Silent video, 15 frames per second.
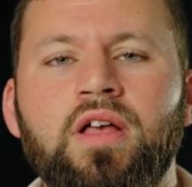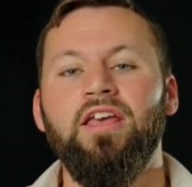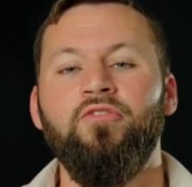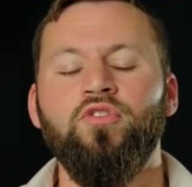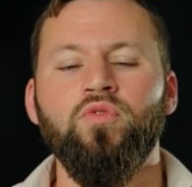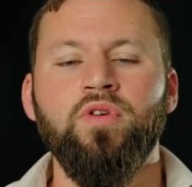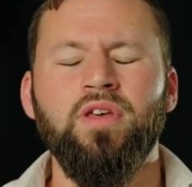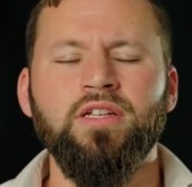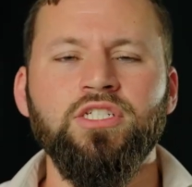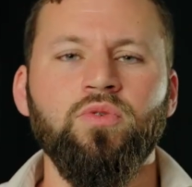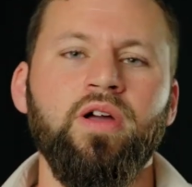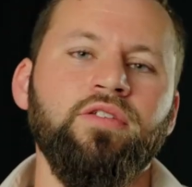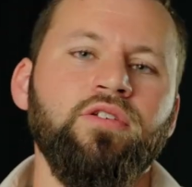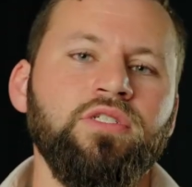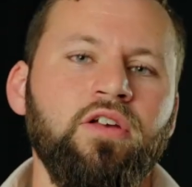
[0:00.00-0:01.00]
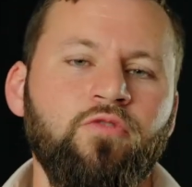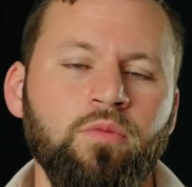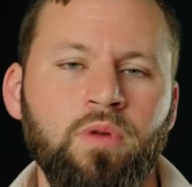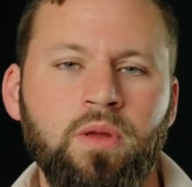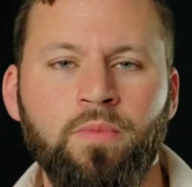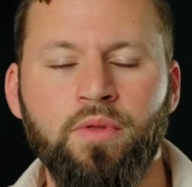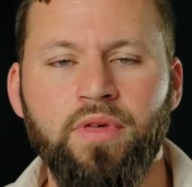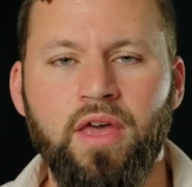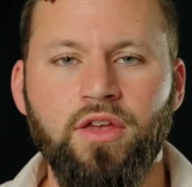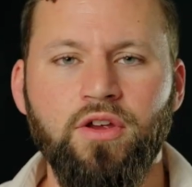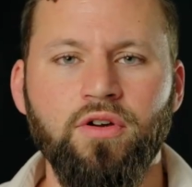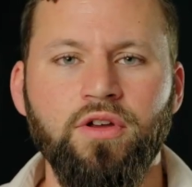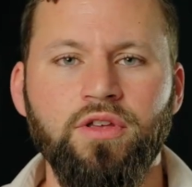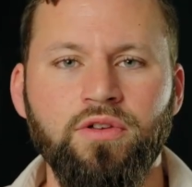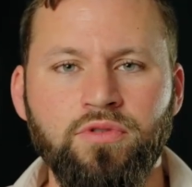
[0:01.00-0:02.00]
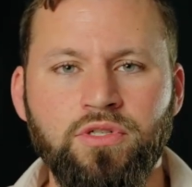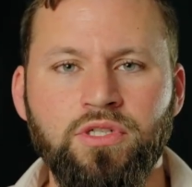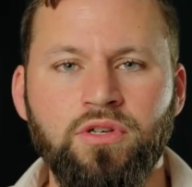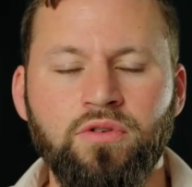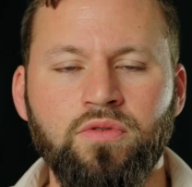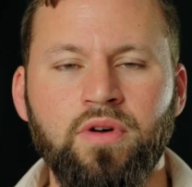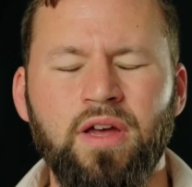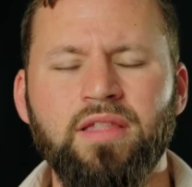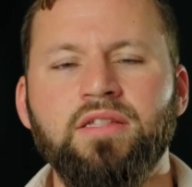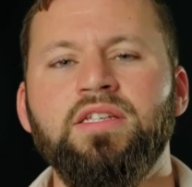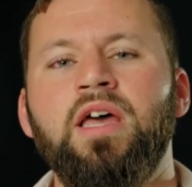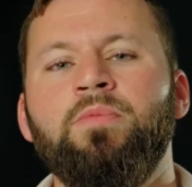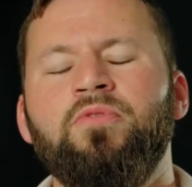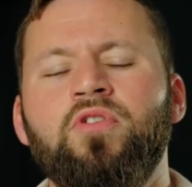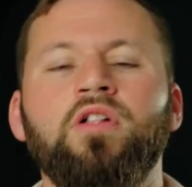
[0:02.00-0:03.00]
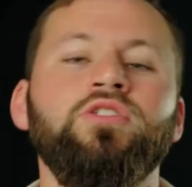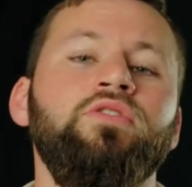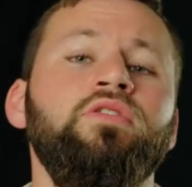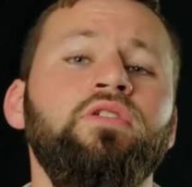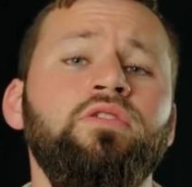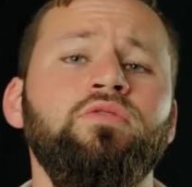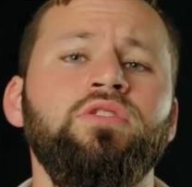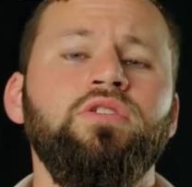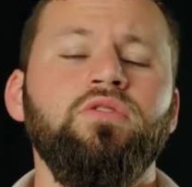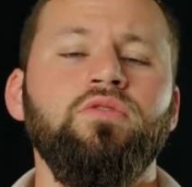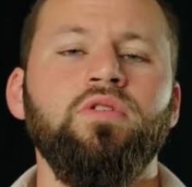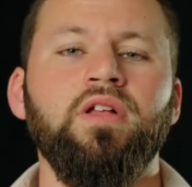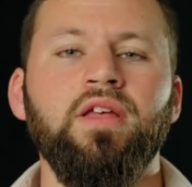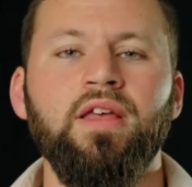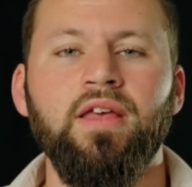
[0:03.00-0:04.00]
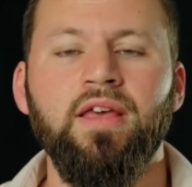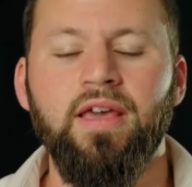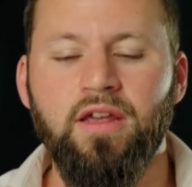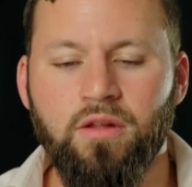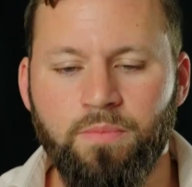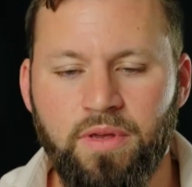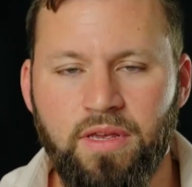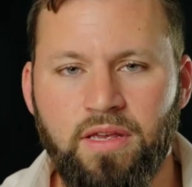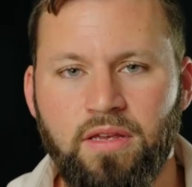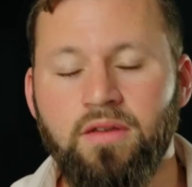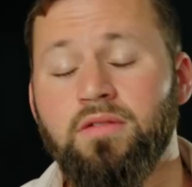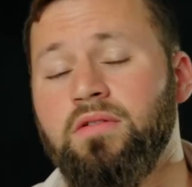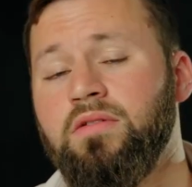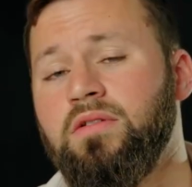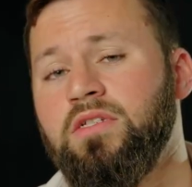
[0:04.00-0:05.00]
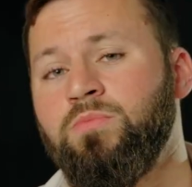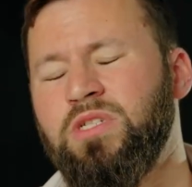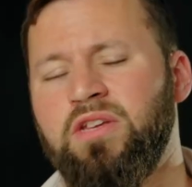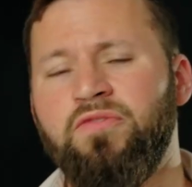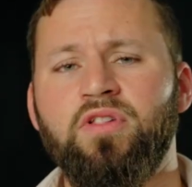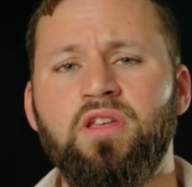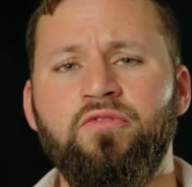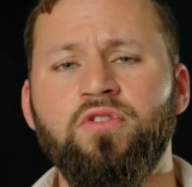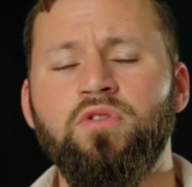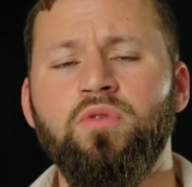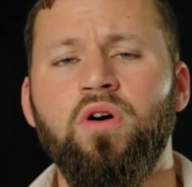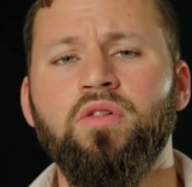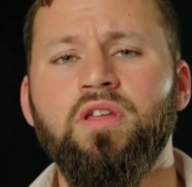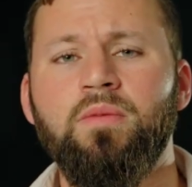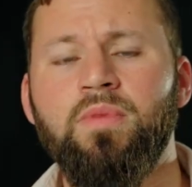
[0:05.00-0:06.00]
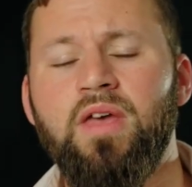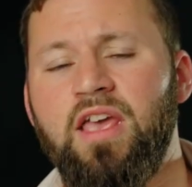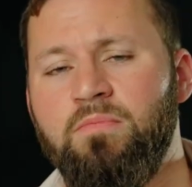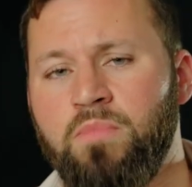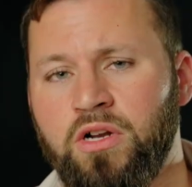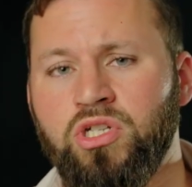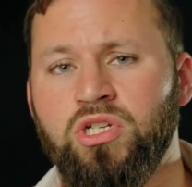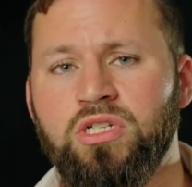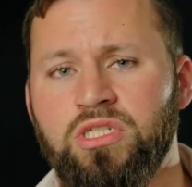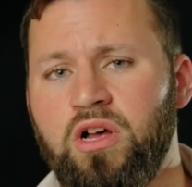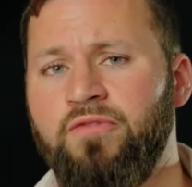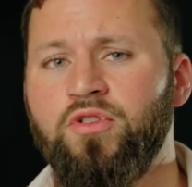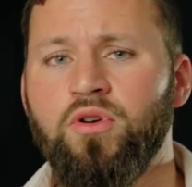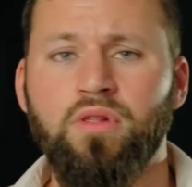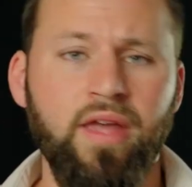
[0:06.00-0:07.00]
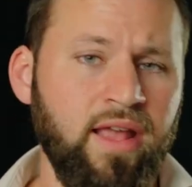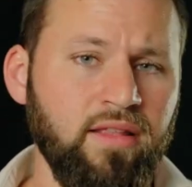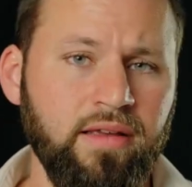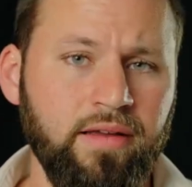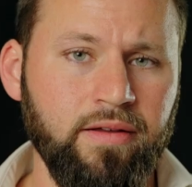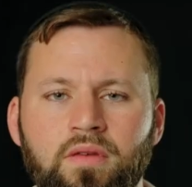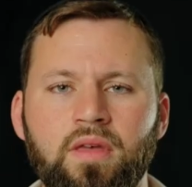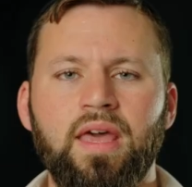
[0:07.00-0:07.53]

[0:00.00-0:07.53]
If you can surround yourself with people that you're used to and the type of culture you're used to, it'll be, specifically for New Olim, a much softer landing.